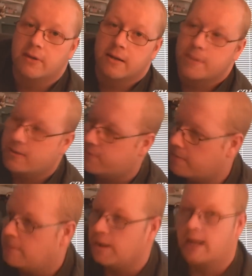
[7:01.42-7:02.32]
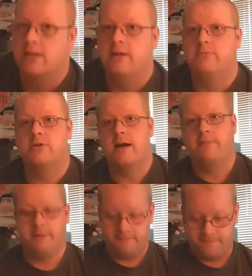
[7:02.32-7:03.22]
what I paid for my Black Label
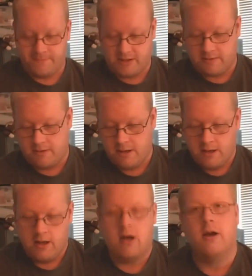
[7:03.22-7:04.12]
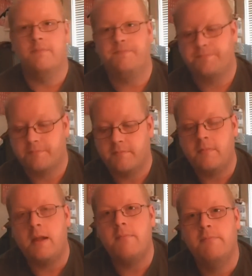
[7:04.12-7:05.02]
copy. All right,
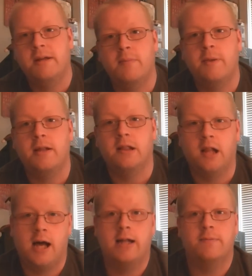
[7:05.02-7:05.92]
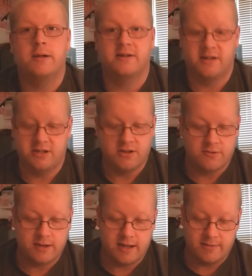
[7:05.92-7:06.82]
picked up a lot of PlayStation
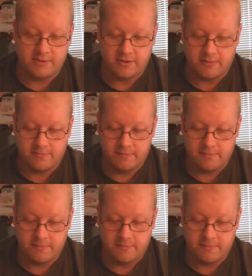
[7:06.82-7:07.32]
3 games here.